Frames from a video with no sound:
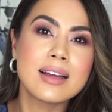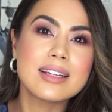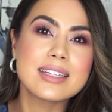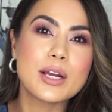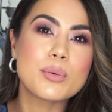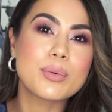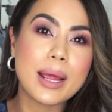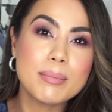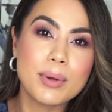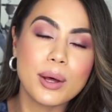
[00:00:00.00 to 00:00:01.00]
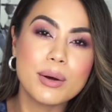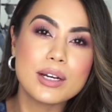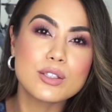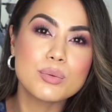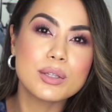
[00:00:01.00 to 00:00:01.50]
it's like a rainbow and
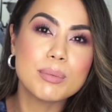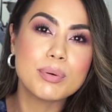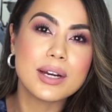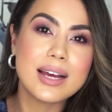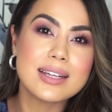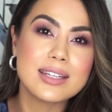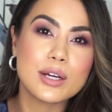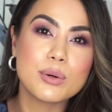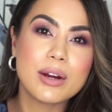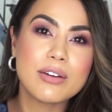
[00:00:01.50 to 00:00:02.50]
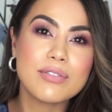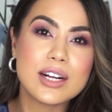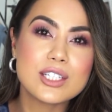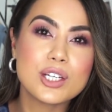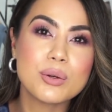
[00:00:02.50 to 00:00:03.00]
it's really pretty. It has like a gray
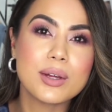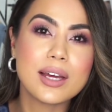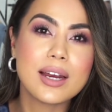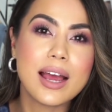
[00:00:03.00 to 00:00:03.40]
effect to it.